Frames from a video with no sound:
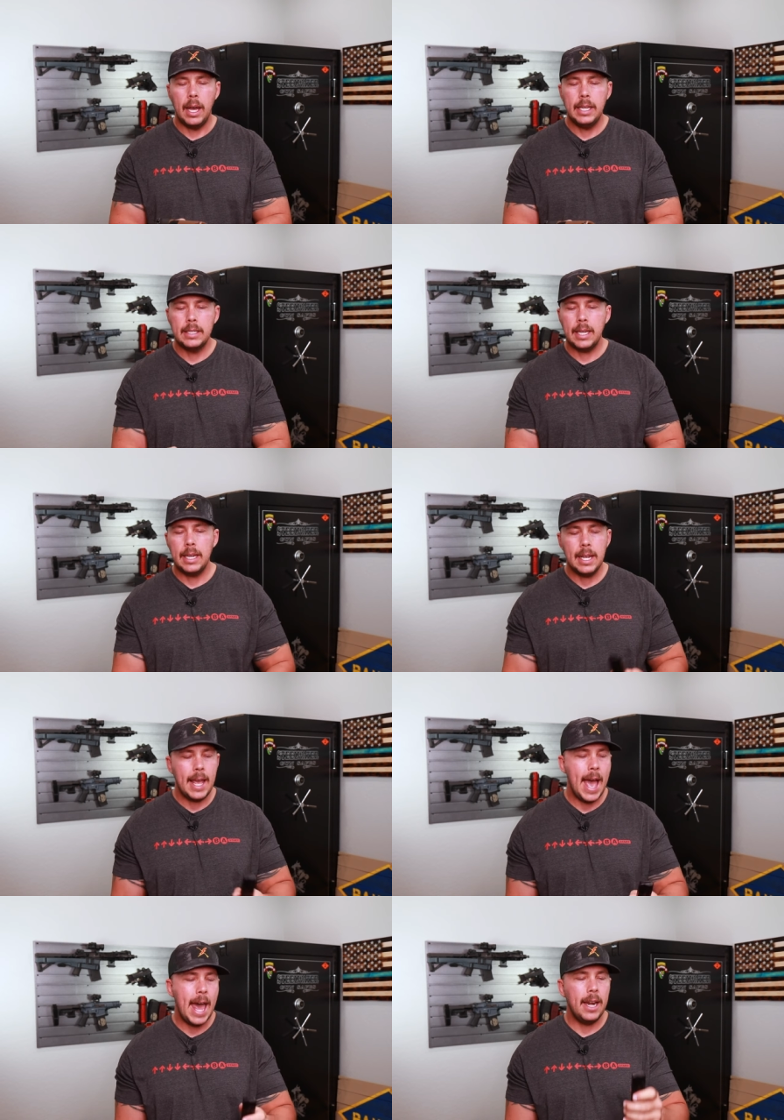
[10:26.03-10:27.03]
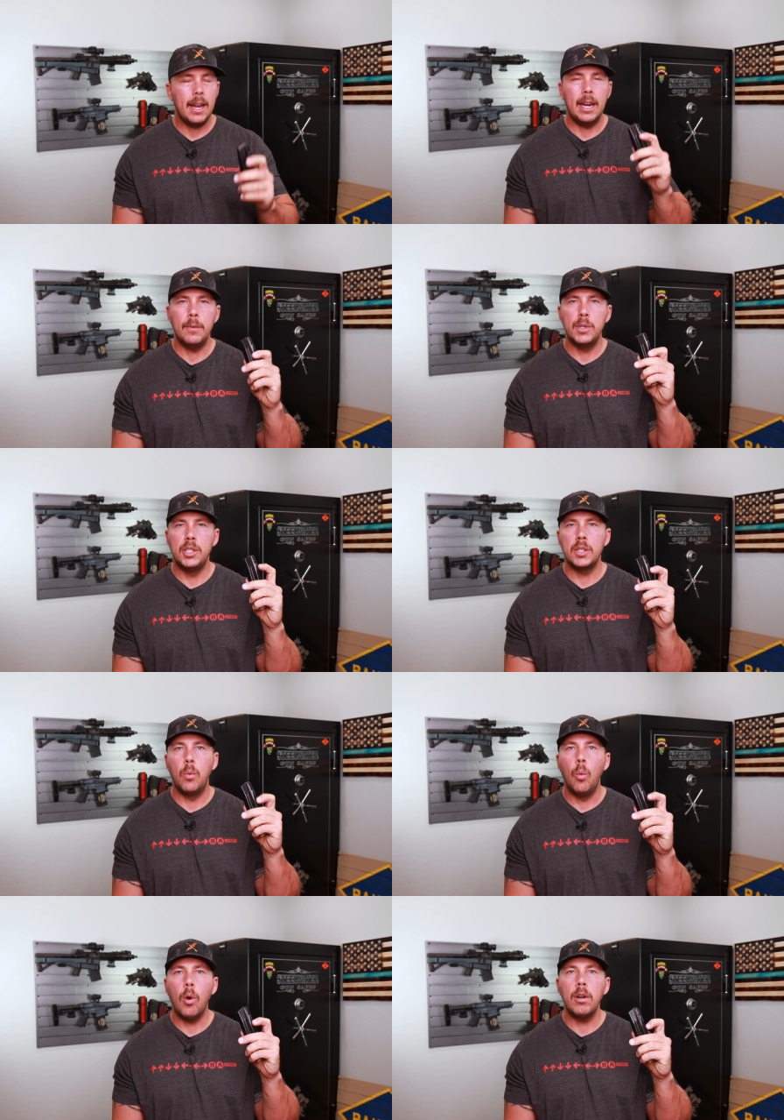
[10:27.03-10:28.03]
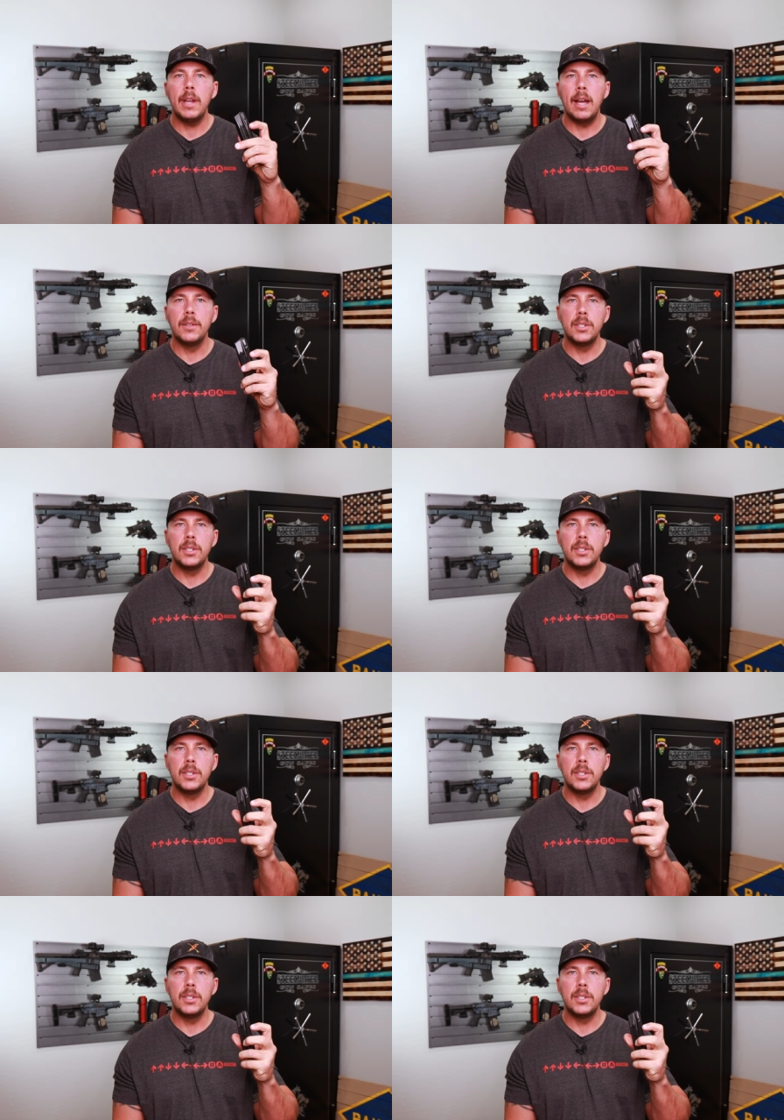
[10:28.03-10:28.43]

he said he had had it and it was just worn down